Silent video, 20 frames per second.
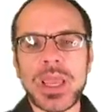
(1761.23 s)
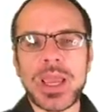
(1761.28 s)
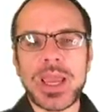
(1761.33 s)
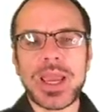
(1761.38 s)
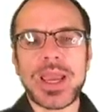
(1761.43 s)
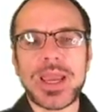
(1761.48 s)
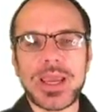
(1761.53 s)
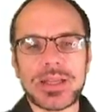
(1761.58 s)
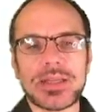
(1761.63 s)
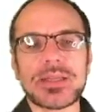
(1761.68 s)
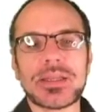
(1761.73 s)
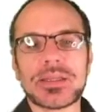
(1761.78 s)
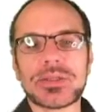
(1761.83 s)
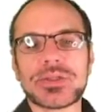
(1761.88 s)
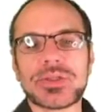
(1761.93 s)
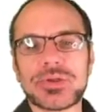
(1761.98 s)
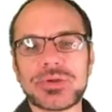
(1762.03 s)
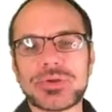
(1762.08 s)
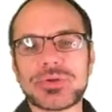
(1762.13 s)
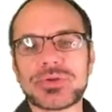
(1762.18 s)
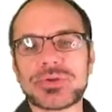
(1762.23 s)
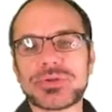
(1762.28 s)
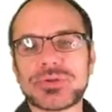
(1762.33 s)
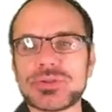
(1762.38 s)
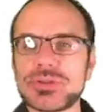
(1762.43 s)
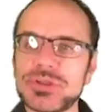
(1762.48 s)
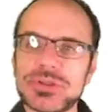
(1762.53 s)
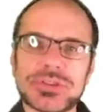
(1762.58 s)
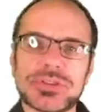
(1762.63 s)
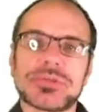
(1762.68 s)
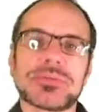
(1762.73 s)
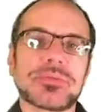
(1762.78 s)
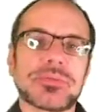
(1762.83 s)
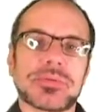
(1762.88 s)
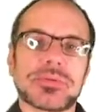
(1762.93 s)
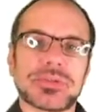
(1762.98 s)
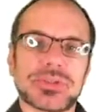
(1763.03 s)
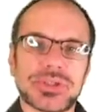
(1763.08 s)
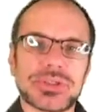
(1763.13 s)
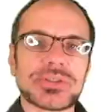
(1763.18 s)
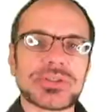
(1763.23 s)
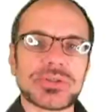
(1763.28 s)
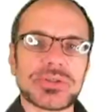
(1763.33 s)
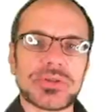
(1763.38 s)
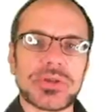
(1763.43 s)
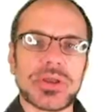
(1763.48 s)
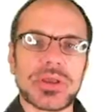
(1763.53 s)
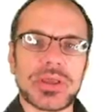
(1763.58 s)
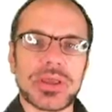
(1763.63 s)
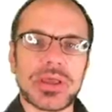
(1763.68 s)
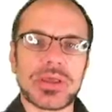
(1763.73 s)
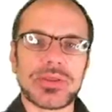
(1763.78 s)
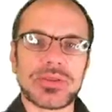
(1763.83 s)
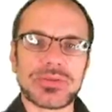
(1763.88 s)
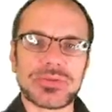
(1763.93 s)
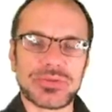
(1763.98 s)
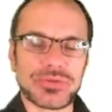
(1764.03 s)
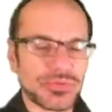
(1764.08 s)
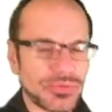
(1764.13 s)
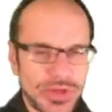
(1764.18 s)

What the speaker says: And to just do